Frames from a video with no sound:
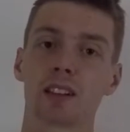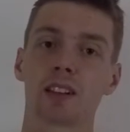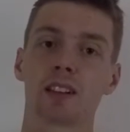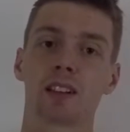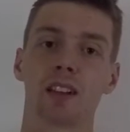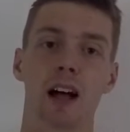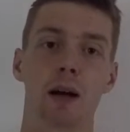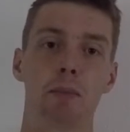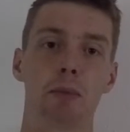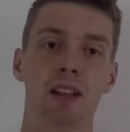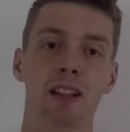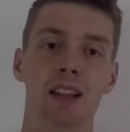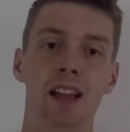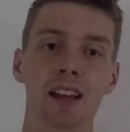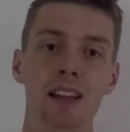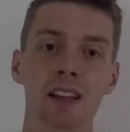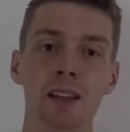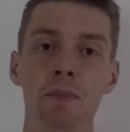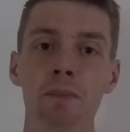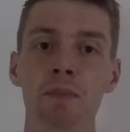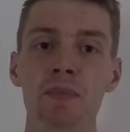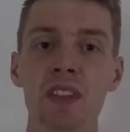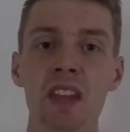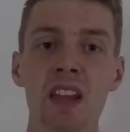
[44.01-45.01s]

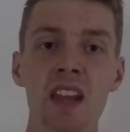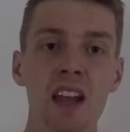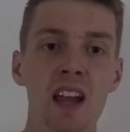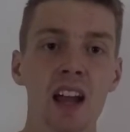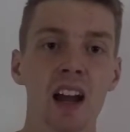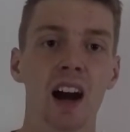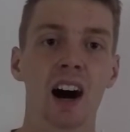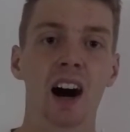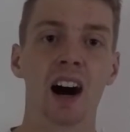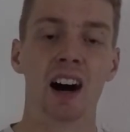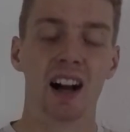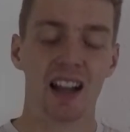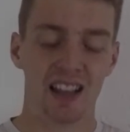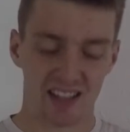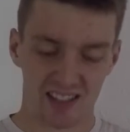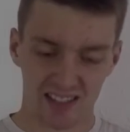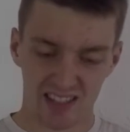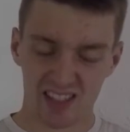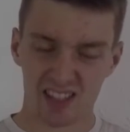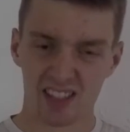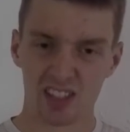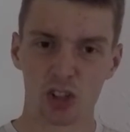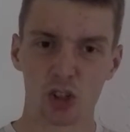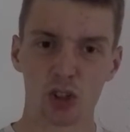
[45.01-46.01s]
Climalite. It's
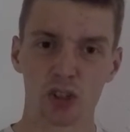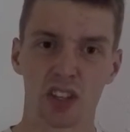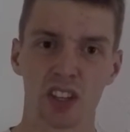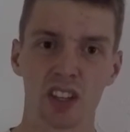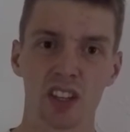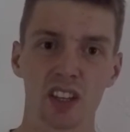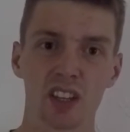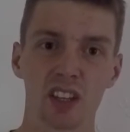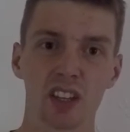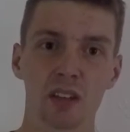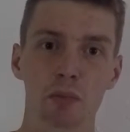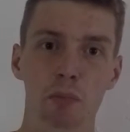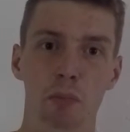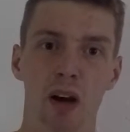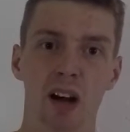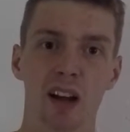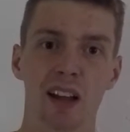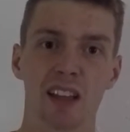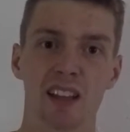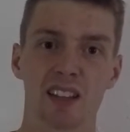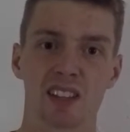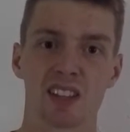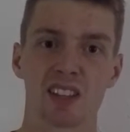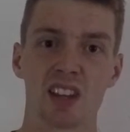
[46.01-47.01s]
silky,
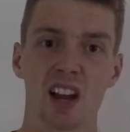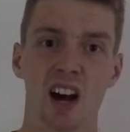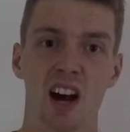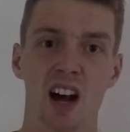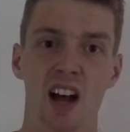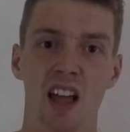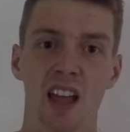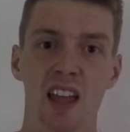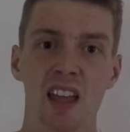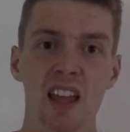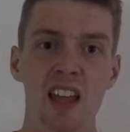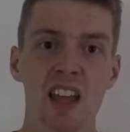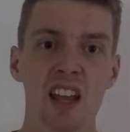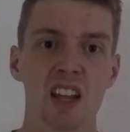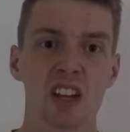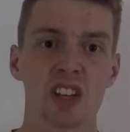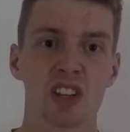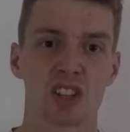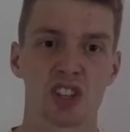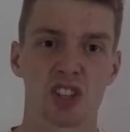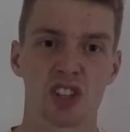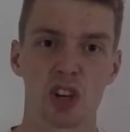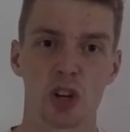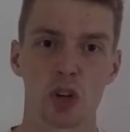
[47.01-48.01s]
but it's not
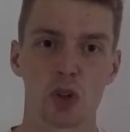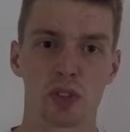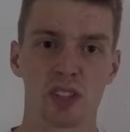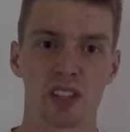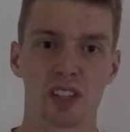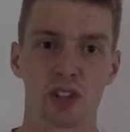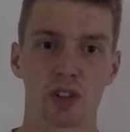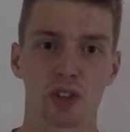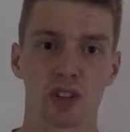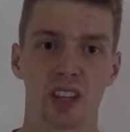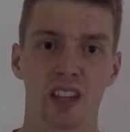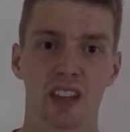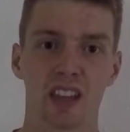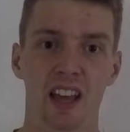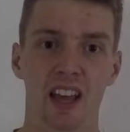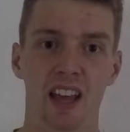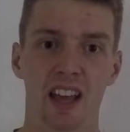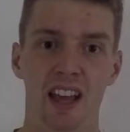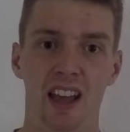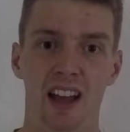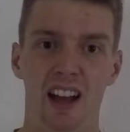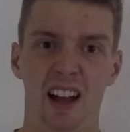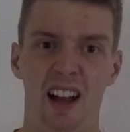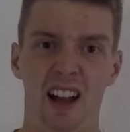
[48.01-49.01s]
so silky
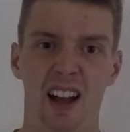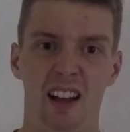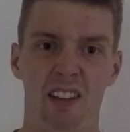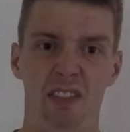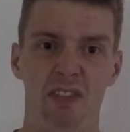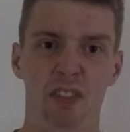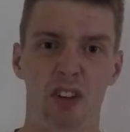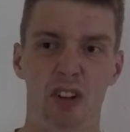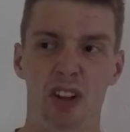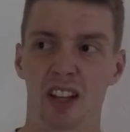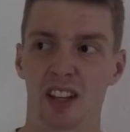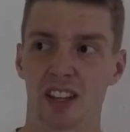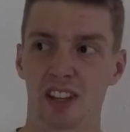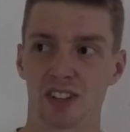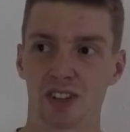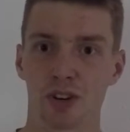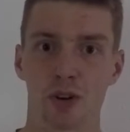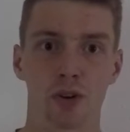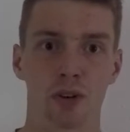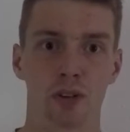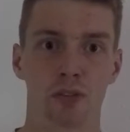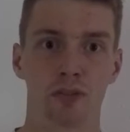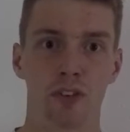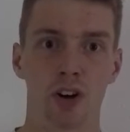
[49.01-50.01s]
that I feel like it's
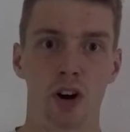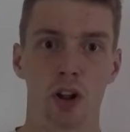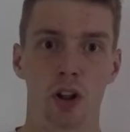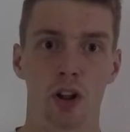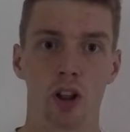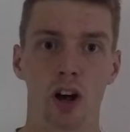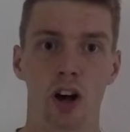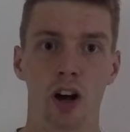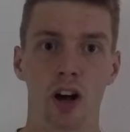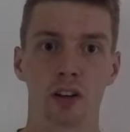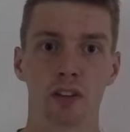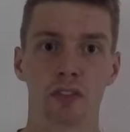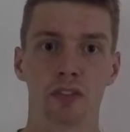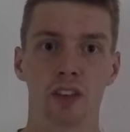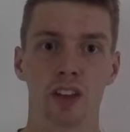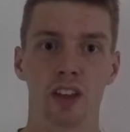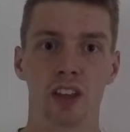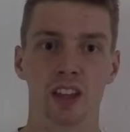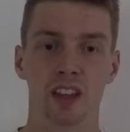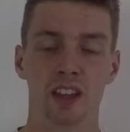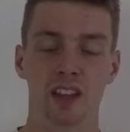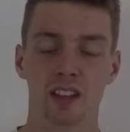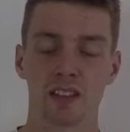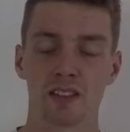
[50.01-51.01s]
going to fall off.
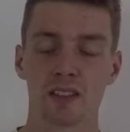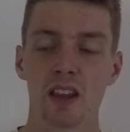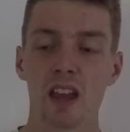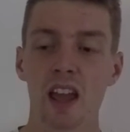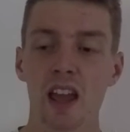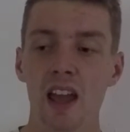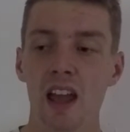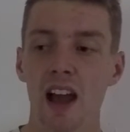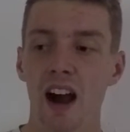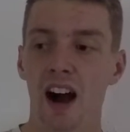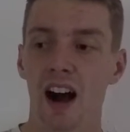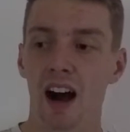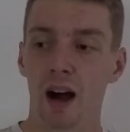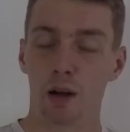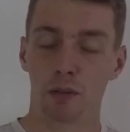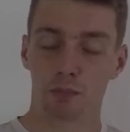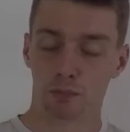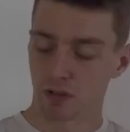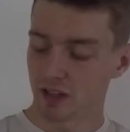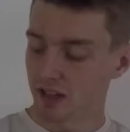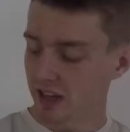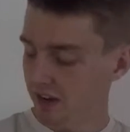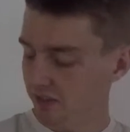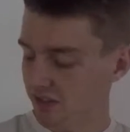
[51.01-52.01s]
It
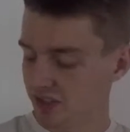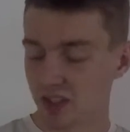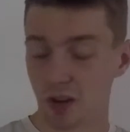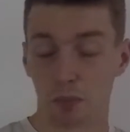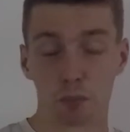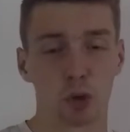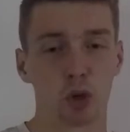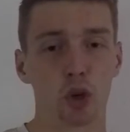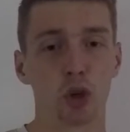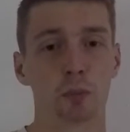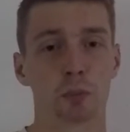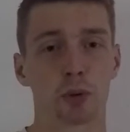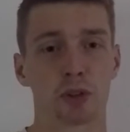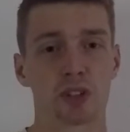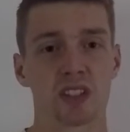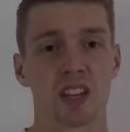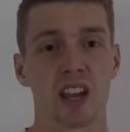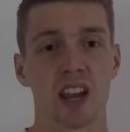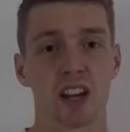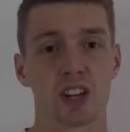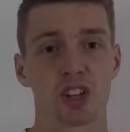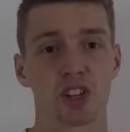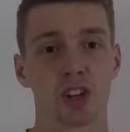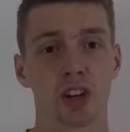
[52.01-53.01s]
gives some good
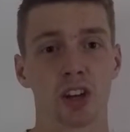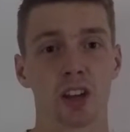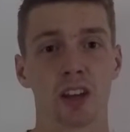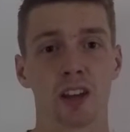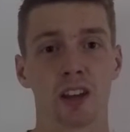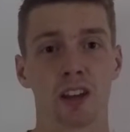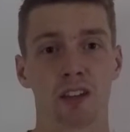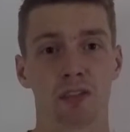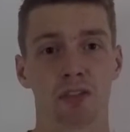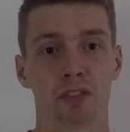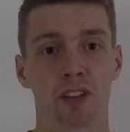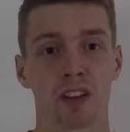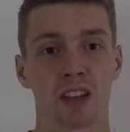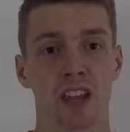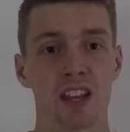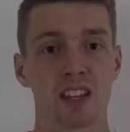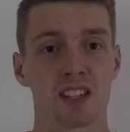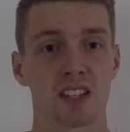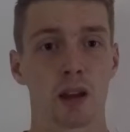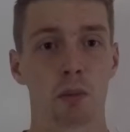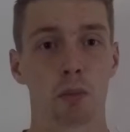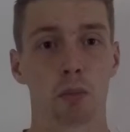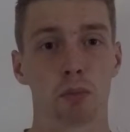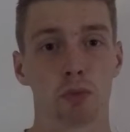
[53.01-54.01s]
protection in
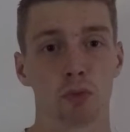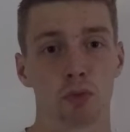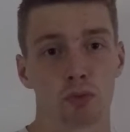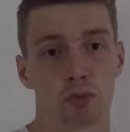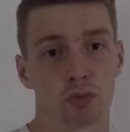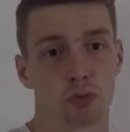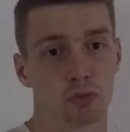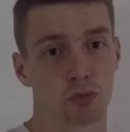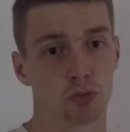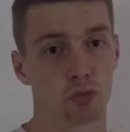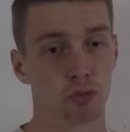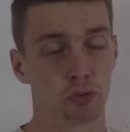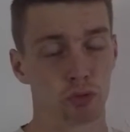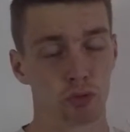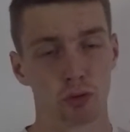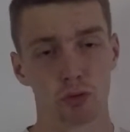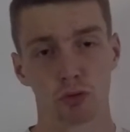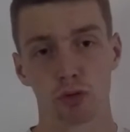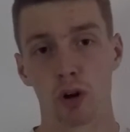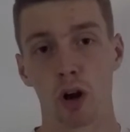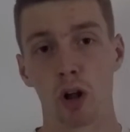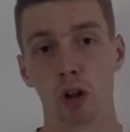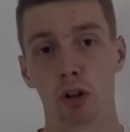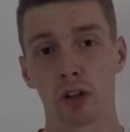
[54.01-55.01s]
case I'm
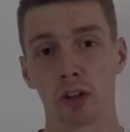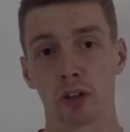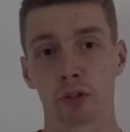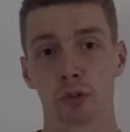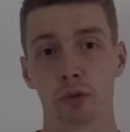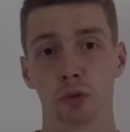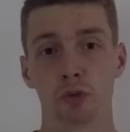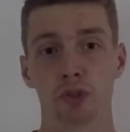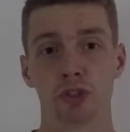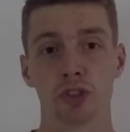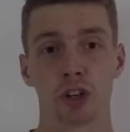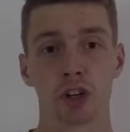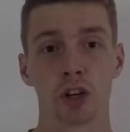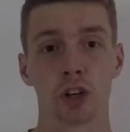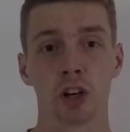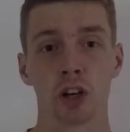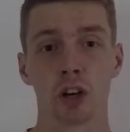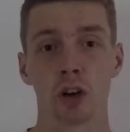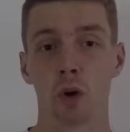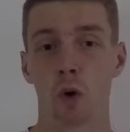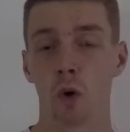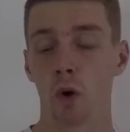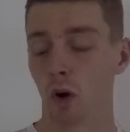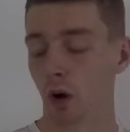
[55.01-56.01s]
crawling through
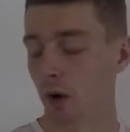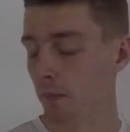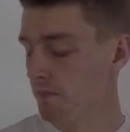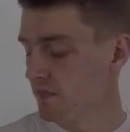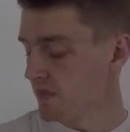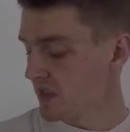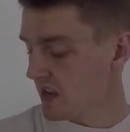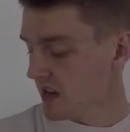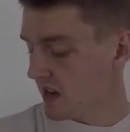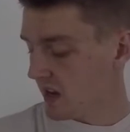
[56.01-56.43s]
dirt or